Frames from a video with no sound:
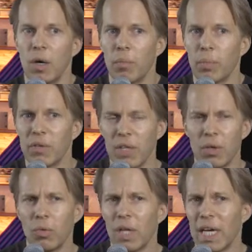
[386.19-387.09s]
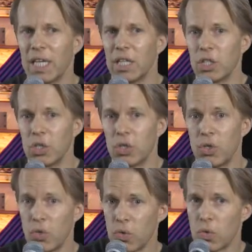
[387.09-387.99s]
But if they don't like
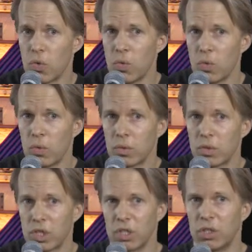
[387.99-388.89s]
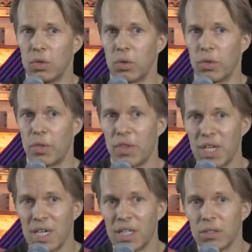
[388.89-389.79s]
you, just your
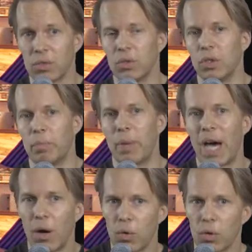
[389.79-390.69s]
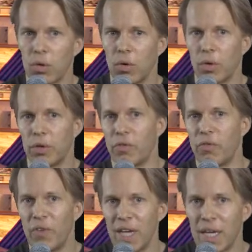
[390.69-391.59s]
things or your power or your
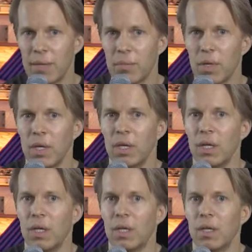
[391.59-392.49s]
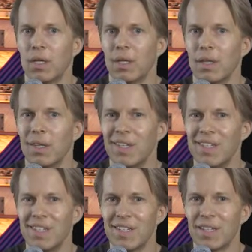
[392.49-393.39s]
fame,
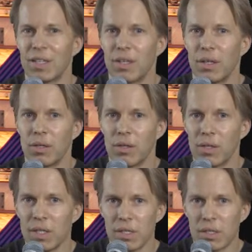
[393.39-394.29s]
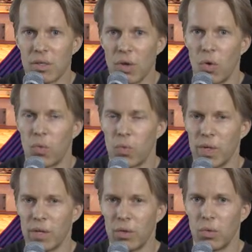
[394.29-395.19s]
then there is no
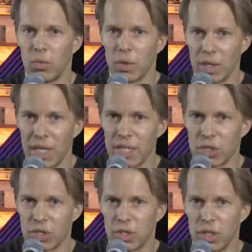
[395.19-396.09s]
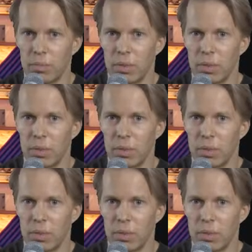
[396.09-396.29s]
real relationship.